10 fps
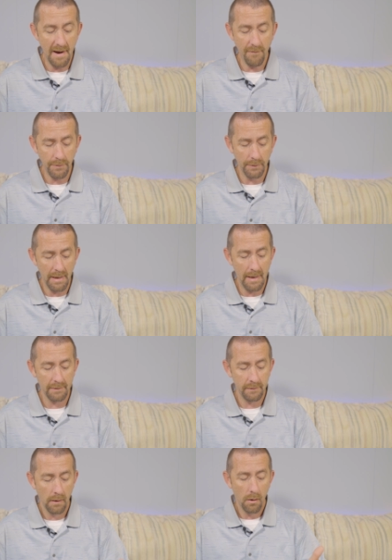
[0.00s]

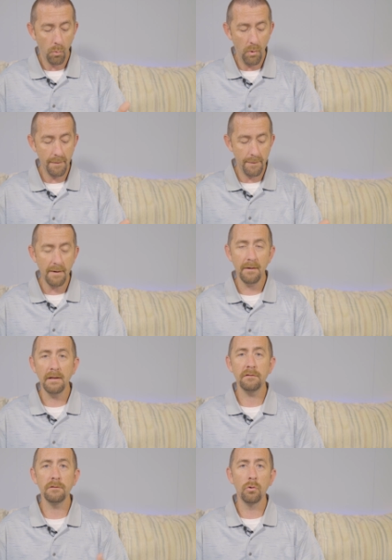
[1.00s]
Nevertheless, when there
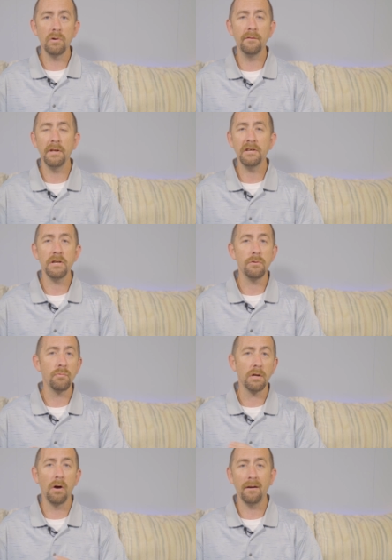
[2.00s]
is no revelation,
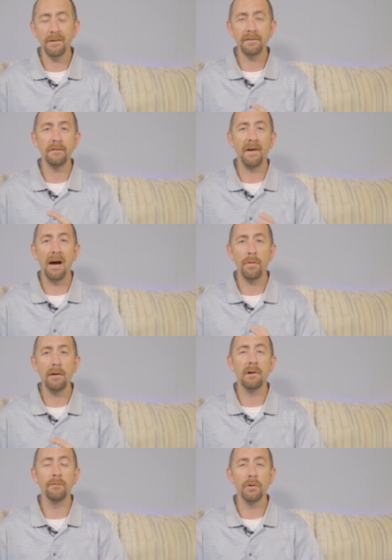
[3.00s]
regardless of how
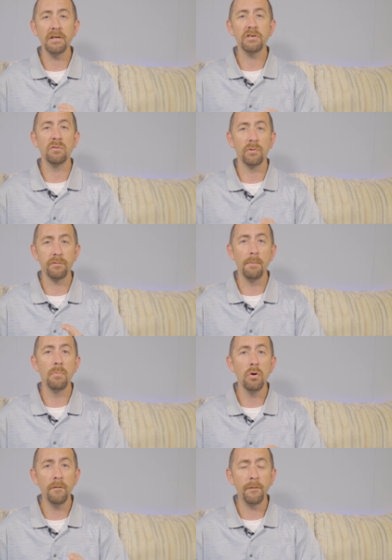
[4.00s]
that revelation was
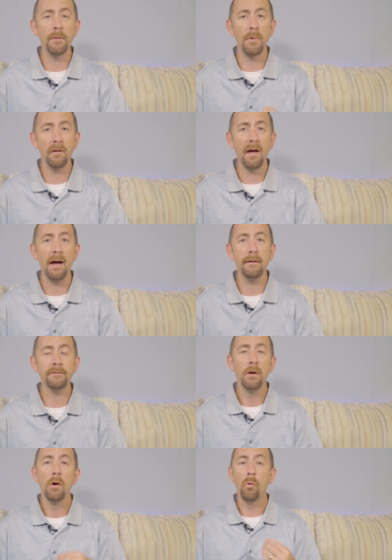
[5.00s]
removed from our
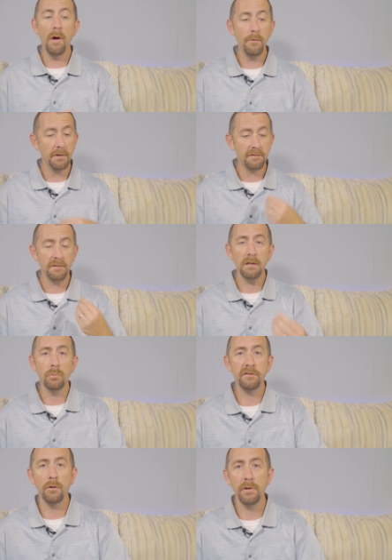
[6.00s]
lives, whether a seed
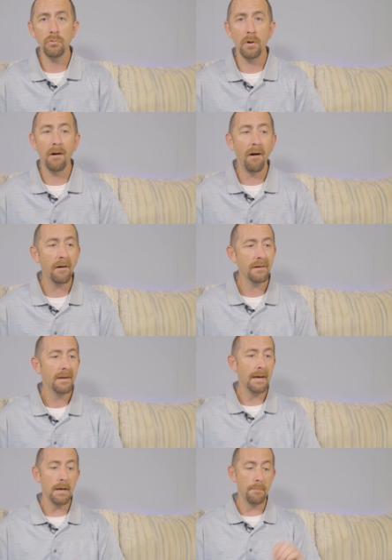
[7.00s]
was sown into our heart
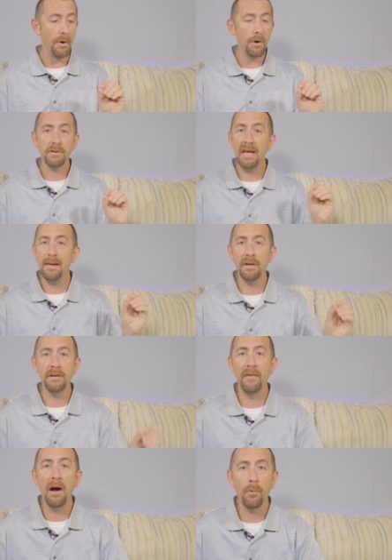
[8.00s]
and a bird came and
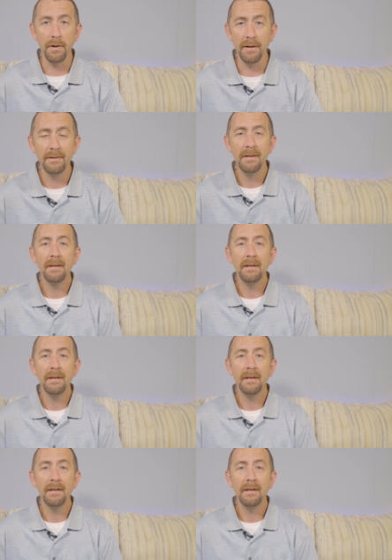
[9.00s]
devoured it,